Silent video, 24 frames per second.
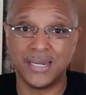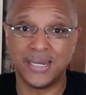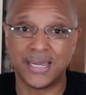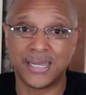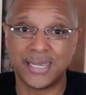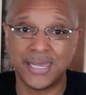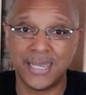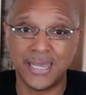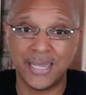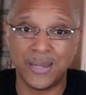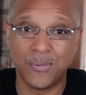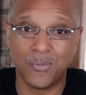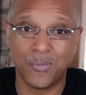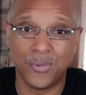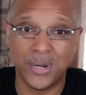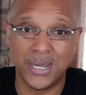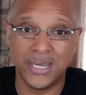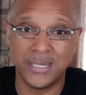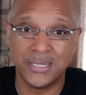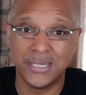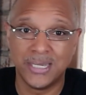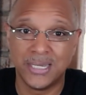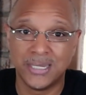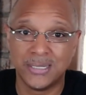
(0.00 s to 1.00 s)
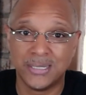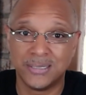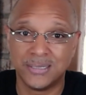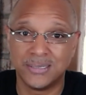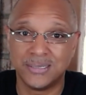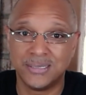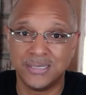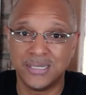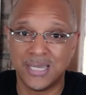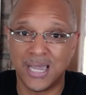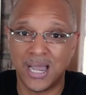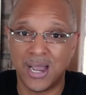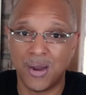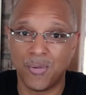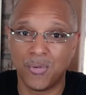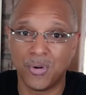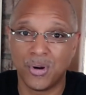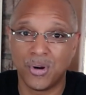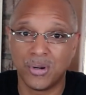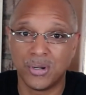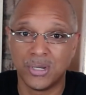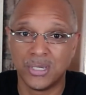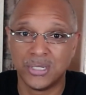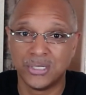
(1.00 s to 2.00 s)
I can't wait to see
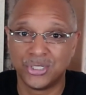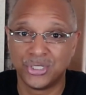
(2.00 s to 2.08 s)
our